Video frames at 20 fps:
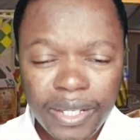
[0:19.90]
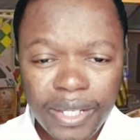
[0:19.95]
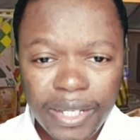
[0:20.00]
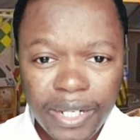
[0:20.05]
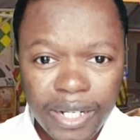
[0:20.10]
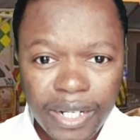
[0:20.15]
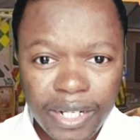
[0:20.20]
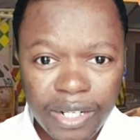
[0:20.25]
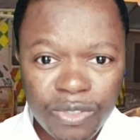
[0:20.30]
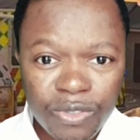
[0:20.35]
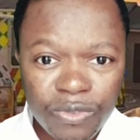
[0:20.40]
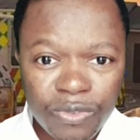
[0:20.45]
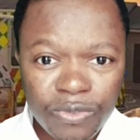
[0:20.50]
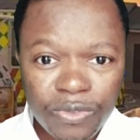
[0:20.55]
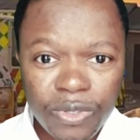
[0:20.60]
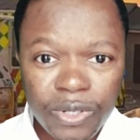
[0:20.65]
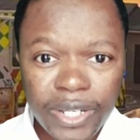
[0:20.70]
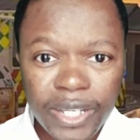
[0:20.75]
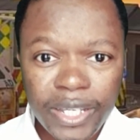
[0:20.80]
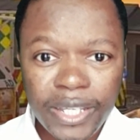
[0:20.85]
at around
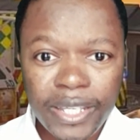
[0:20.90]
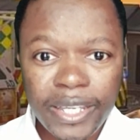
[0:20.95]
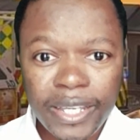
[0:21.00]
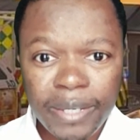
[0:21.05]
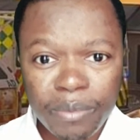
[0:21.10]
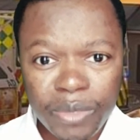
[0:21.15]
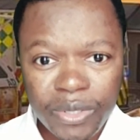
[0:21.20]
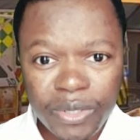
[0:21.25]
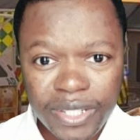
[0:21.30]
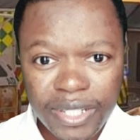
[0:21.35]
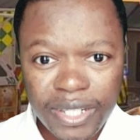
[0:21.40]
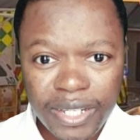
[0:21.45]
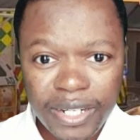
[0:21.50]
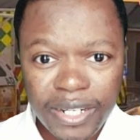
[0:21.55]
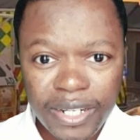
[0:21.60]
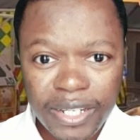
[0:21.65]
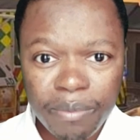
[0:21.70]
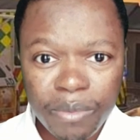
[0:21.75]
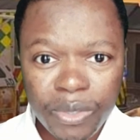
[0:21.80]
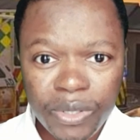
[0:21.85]
4 a.m. on
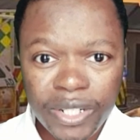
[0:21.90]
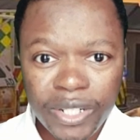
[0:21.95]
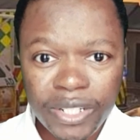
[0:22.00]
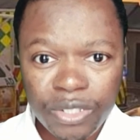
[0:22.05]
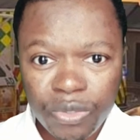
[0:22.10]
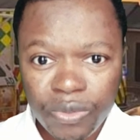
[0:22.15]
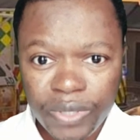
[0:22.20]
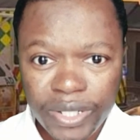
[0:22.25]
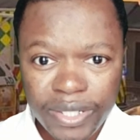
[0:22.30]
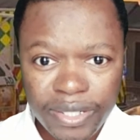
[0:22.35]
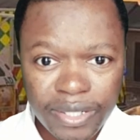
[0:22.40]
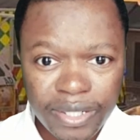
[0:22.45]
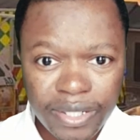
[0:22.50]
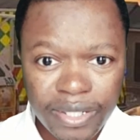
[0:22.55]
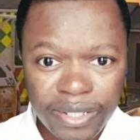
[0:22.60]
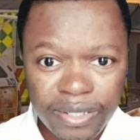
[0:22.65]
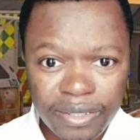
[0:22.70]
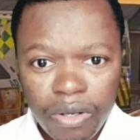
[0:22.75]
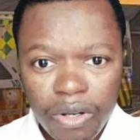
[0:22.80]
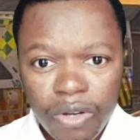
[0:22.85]
Sunday morning to a scene